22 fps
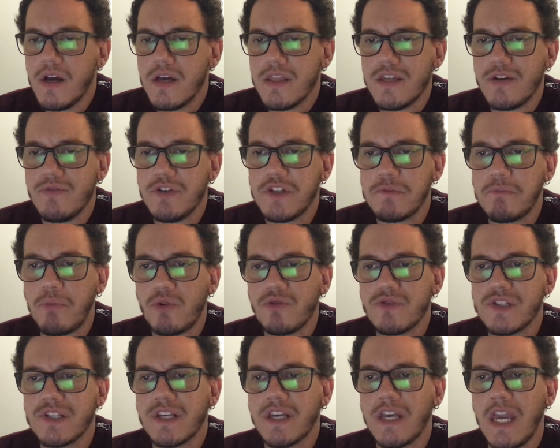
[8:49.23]
The
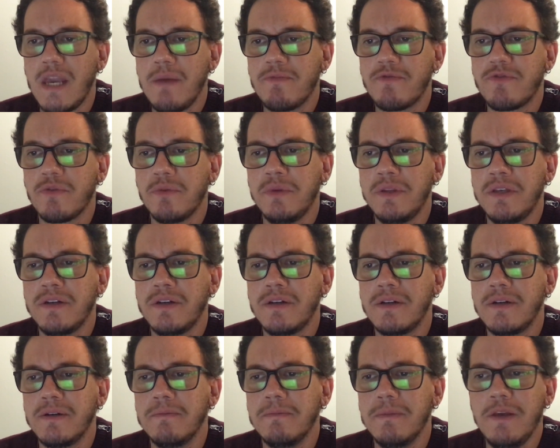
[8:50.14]
response came from
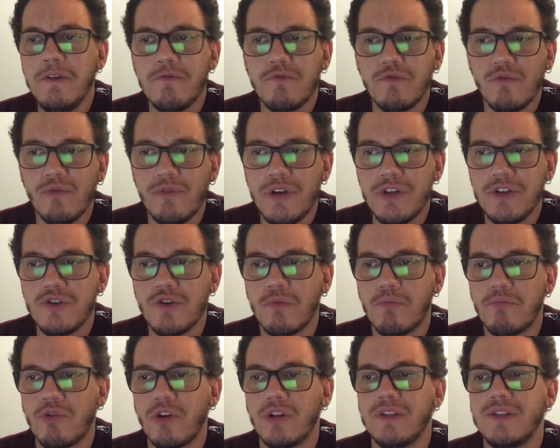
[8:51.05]
the influential
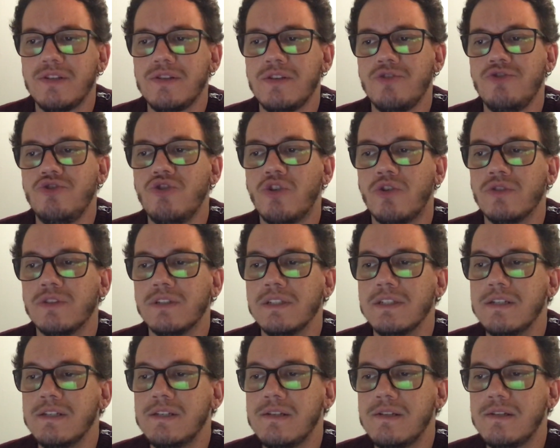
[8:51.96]
Protestant
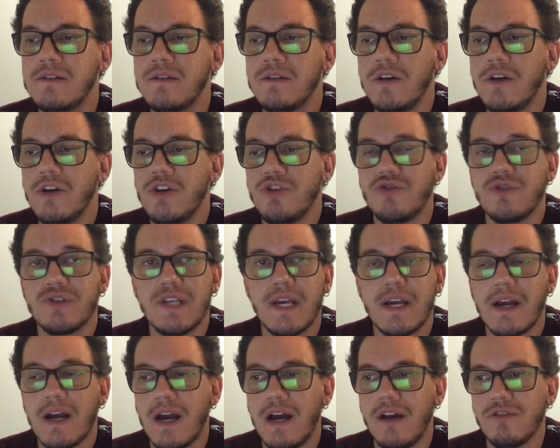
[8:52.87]
journalist
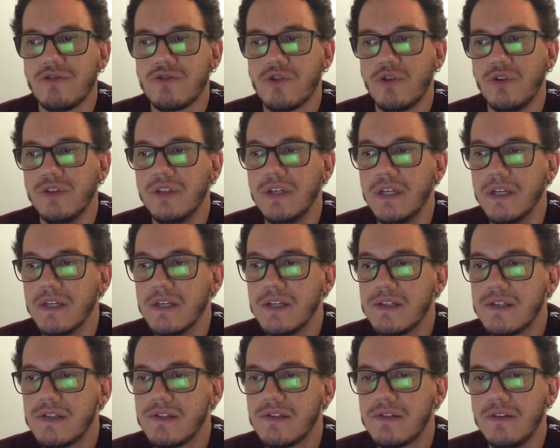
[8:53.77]
José Carlos
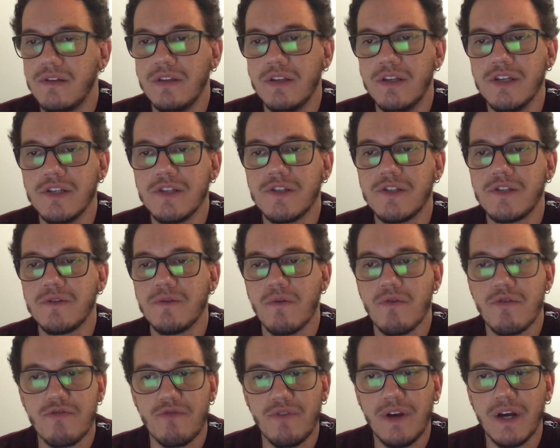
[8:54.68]
Rodrigues in his
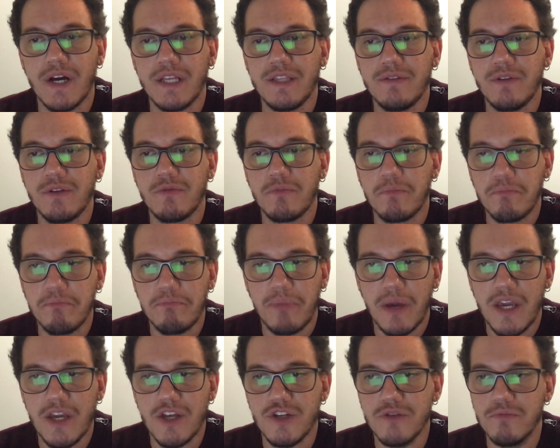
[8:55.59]

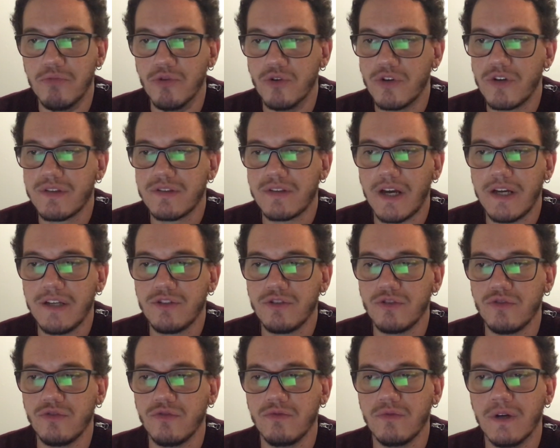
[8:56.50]
300-page book
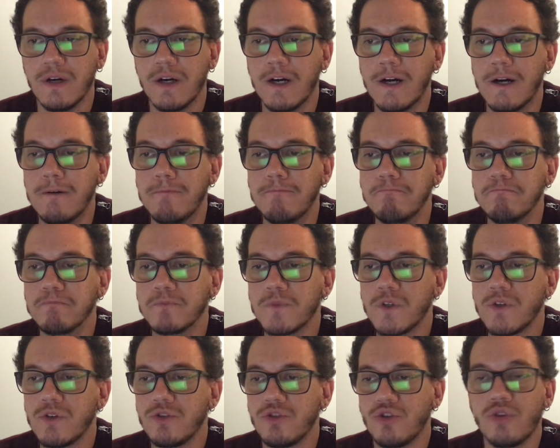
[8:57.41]
titled
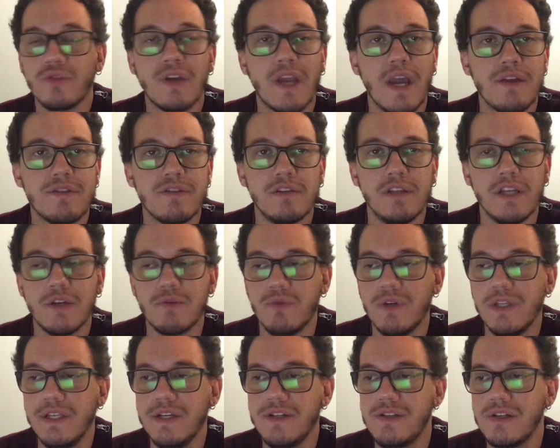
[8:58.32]
Non-Catholic
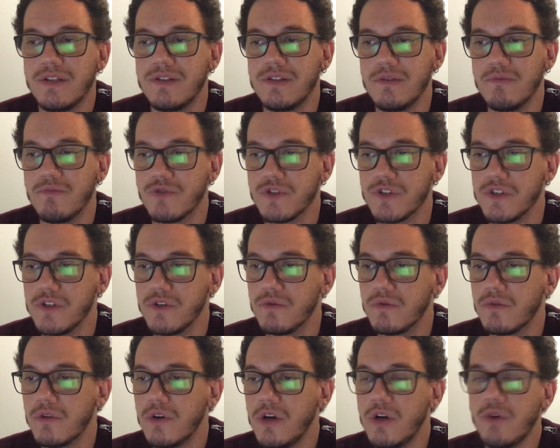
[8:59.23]
Religions in
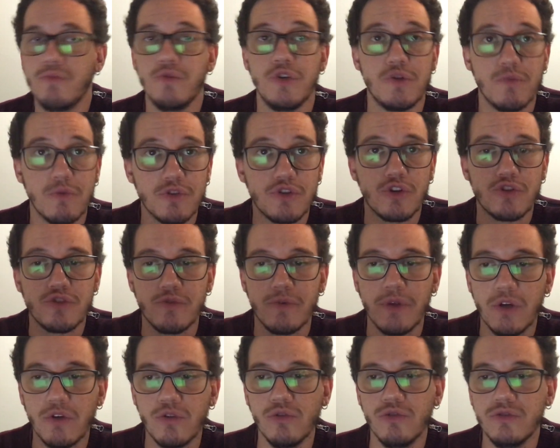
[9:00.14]
Brazil, which was also
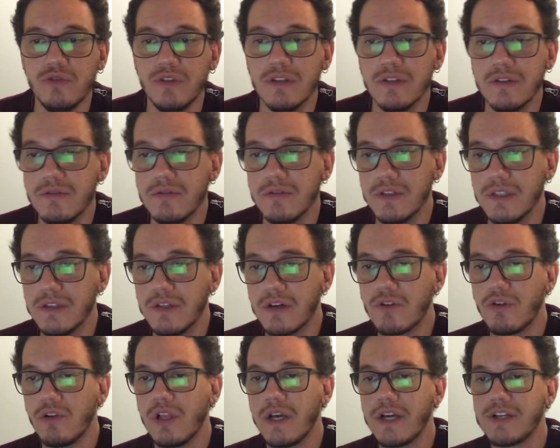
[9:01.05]
included in the
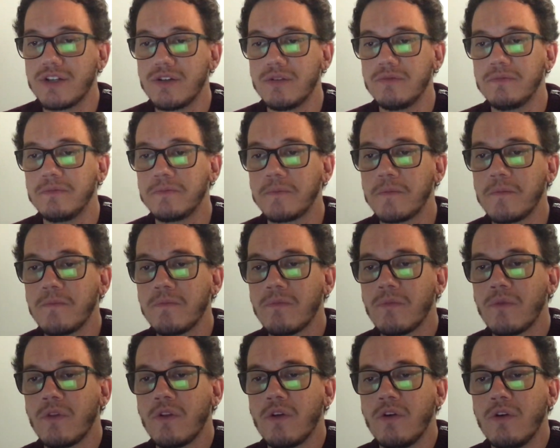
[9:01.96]
collection.
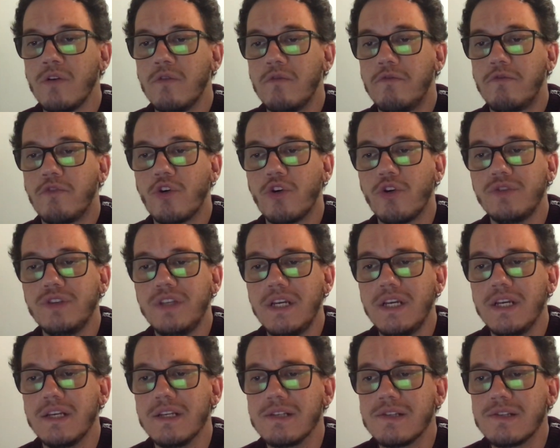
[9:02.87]
For
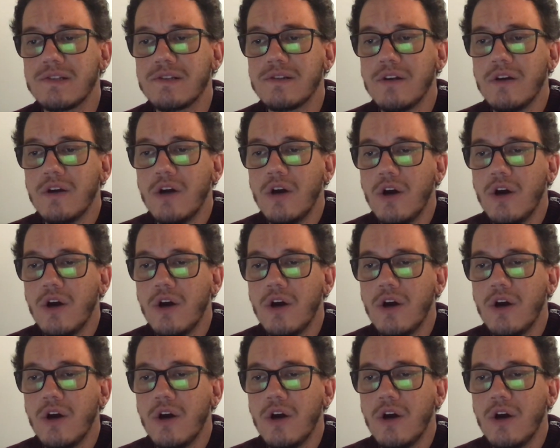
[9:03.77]
Rodrigues,